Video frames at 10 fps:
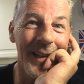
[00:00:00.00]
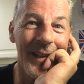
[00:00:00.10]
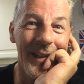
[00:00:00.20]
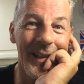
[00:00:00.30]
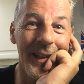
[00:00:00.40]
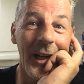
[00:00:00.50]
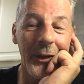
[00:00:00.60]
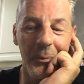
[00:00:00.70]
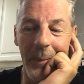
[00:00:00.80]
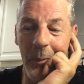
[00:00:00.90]

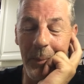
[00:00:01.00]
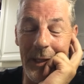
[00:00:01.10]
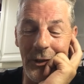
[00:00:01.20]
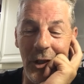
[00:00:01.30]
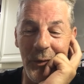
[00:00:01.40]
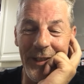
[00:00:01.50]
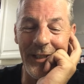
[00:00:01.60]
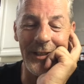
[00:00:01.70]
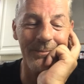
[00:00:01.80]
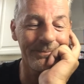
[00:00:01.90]
I can remember being told
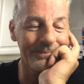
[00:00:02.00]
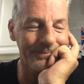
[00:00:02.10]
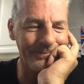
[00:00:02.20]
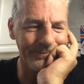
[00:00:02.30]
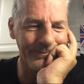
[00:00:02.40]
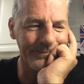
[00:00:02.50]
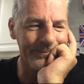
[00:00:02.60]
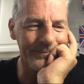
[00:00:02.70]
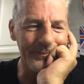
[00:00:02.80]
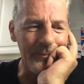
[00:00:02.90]
this.
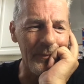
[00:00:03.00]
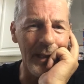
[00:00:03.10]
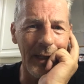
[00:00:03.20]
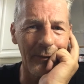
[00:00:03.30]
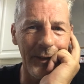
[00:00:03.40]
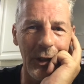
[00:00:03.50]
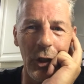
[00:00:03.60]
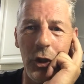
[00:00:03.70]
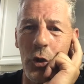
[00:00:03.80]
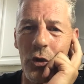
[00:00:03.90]
I'm thinking,
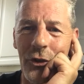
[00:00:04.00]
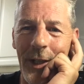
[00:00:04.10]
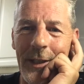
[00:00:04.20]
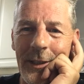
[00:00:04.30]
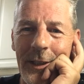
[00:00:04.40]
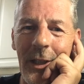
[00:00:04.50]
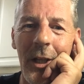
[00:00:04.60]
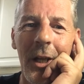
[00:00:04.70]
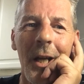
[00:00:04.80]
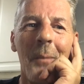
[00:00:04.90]
are you crazy?
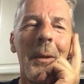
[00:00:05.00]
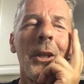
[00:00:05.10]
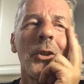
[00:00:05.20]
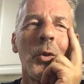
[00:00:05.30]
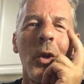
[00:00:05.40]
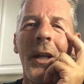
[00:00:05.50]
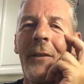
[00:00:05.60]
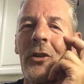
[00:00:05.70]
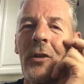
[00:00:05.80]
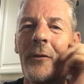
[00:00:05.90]
Because all I
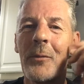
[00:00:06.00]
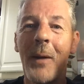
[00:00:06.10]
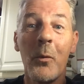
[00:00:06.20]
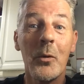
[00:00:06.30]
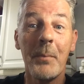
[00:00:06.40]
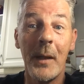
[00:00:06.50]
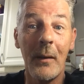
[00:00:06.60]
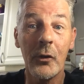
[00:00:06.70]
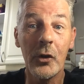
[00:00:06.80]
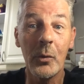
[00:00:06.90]
ever dreamt about was being
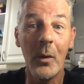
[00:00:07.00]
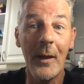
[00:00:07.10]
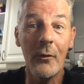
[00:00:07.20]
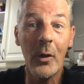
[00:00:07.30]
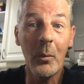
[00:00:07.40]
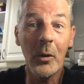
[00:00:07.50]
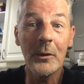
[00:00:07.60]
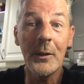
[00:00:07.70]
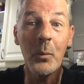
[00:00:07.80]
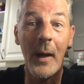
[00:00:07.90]
able to do whatever I
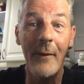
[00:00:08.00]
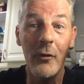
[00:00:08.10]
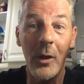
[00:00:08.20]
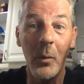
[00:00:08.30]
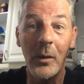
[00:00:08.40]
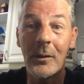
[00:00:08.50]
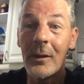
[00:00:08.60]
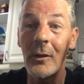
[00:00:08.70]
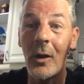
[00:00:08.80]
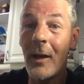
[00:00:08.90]
wanted, whenever I
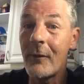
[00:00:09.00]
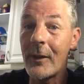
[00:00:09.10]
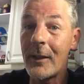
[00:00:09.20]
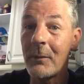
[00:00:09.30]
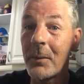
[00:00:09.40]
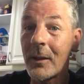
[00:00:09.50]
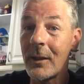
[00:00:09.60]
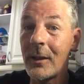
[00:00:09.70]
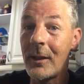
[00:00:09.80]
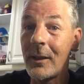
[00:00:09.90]
wanted, and not having
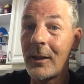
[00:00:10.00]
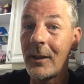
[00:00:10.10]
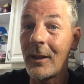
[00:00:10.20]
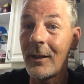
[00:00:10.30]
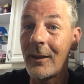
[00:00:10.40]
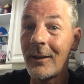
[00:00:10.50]
anybody